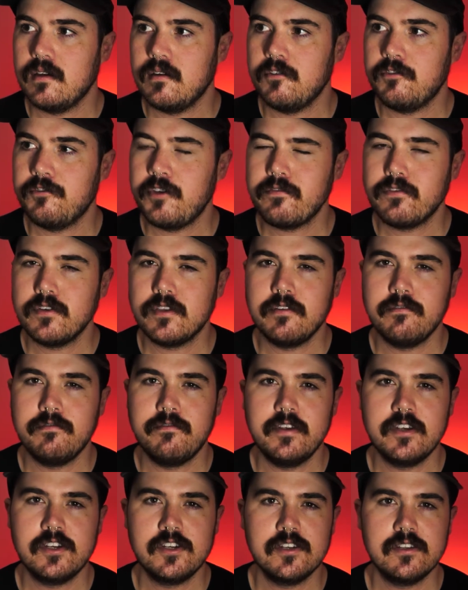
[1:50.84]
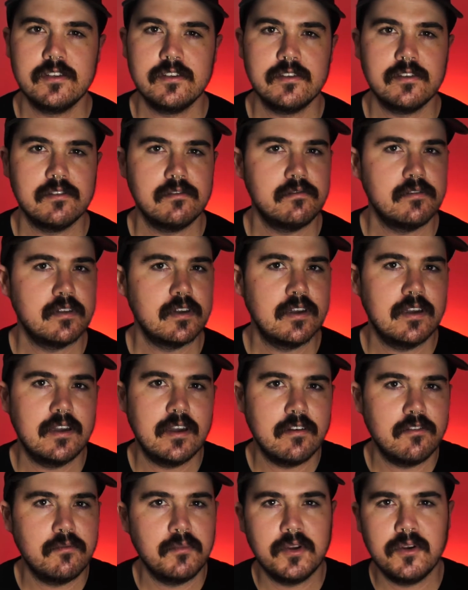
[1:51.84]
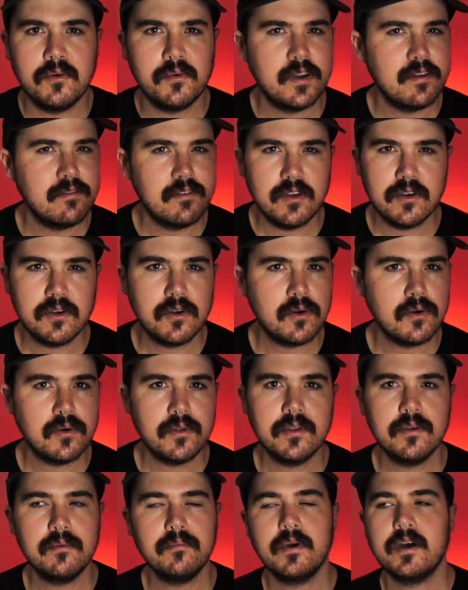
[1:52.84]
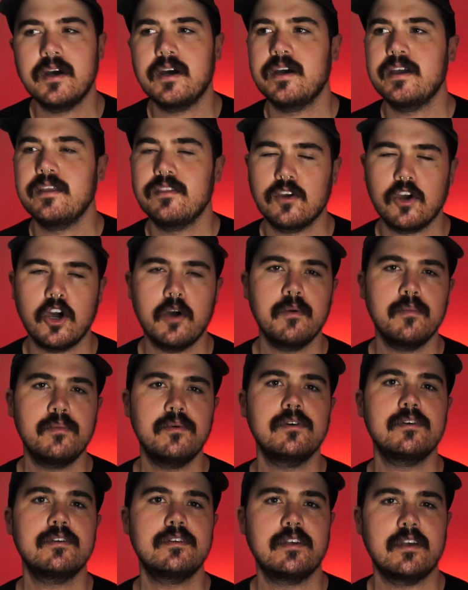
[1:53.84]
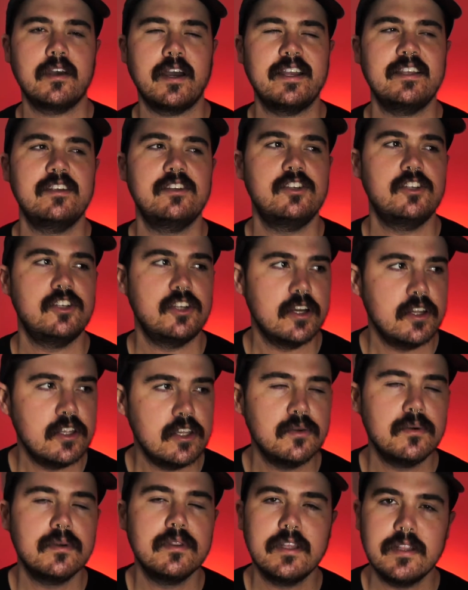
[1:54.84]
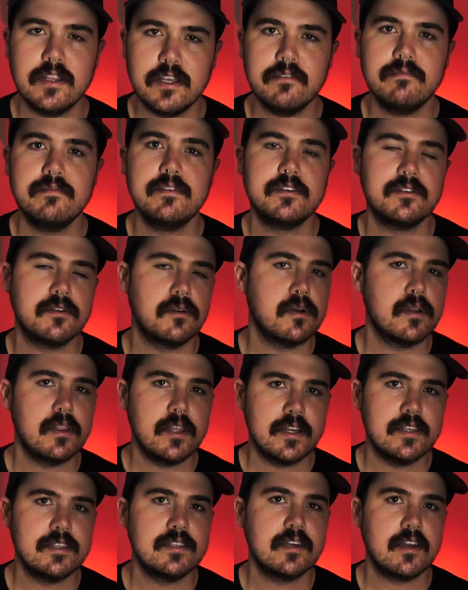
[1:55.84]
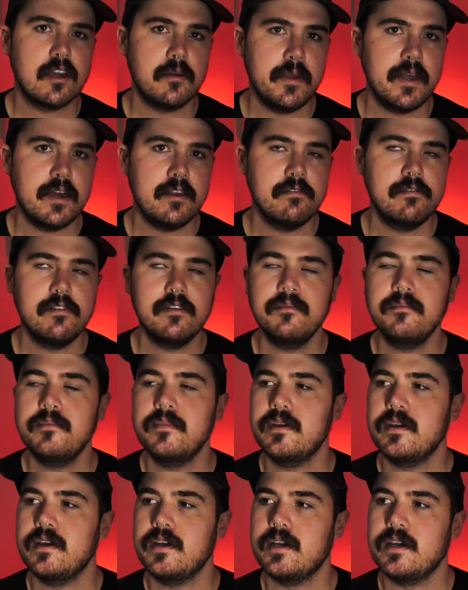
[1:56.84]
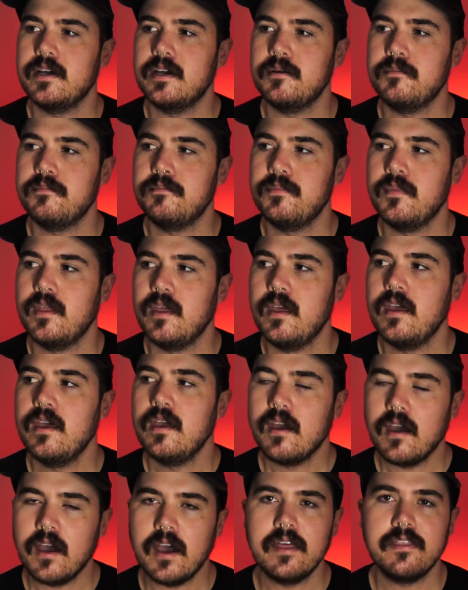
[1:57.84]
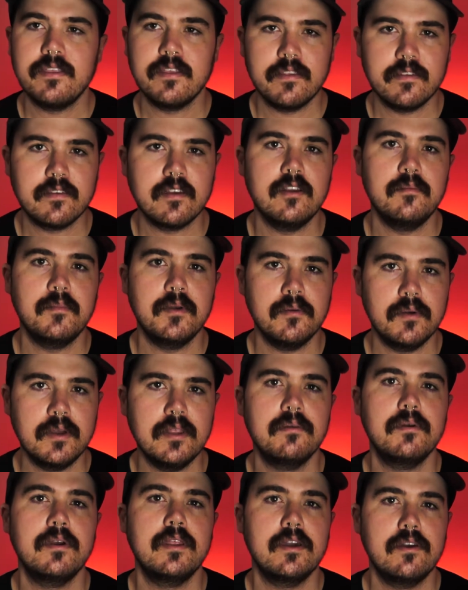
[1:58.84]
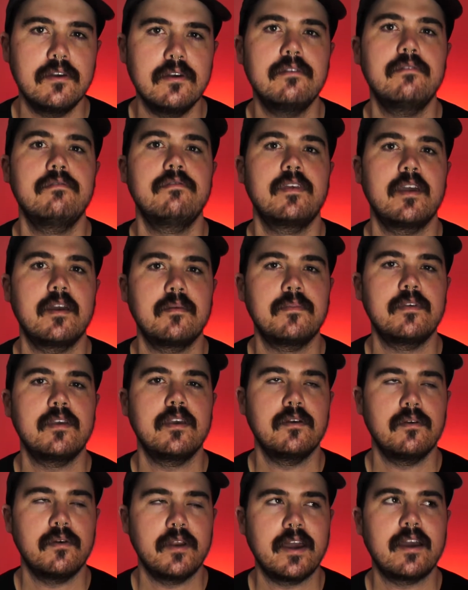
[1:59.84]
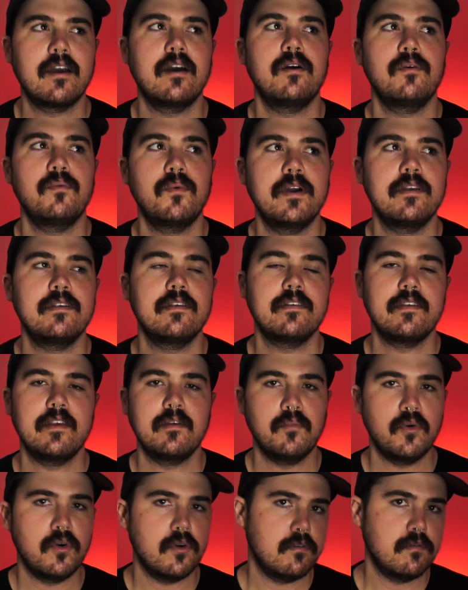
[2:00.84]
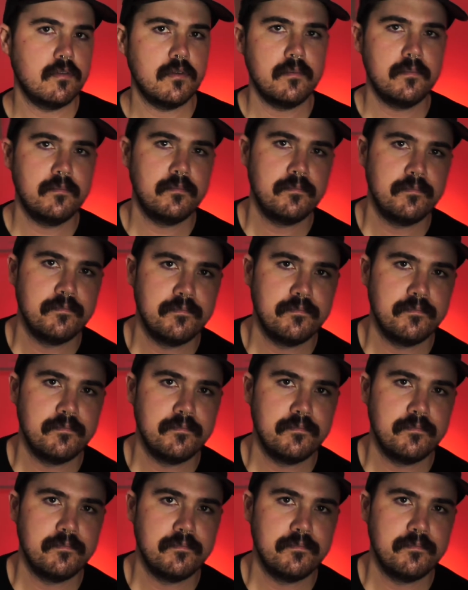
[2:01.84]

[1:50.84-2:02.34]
favorite divisions of the government or whatever you call them uh, in the comic books. I genuinely love the storylines that come out of them. Um, I think it's going to be really, really good for the MCU, and I can't wait to see more of them.